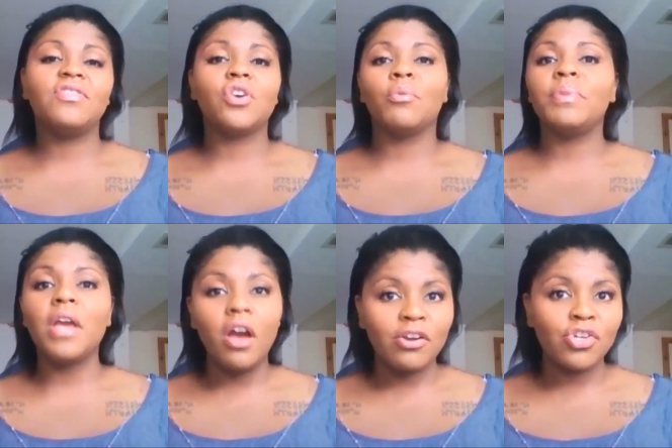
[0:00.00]
Don't be
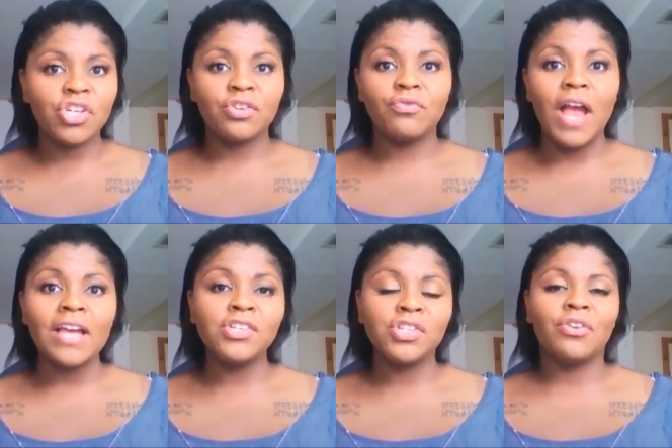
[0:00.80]
harsh and
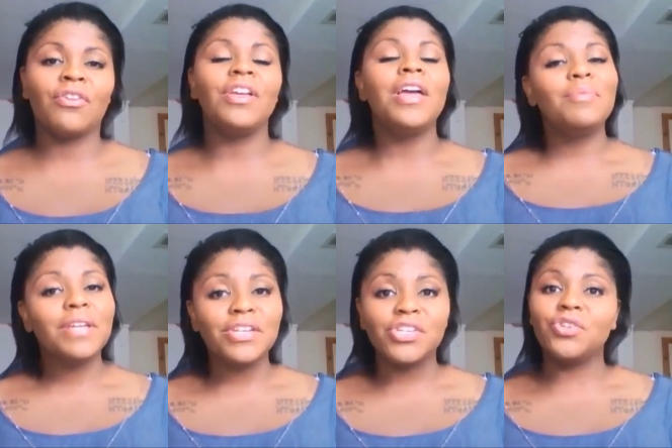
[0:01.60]
irrational
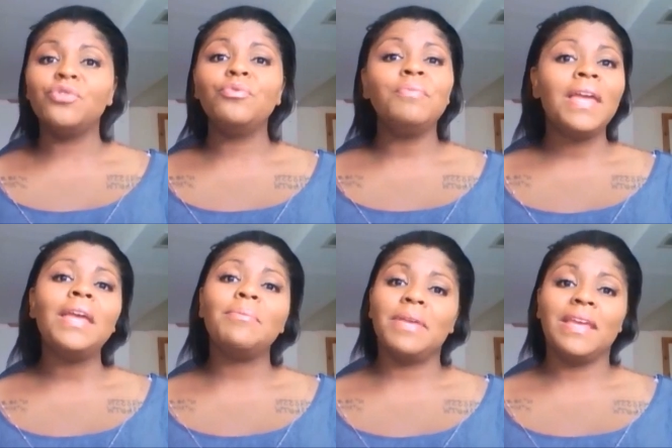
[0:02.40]
because you
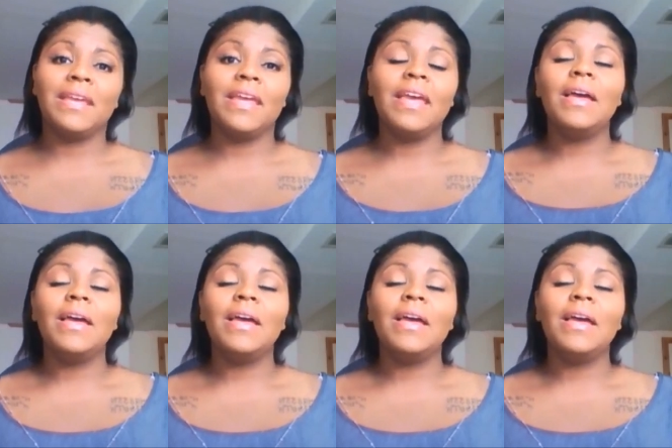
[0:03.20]
may be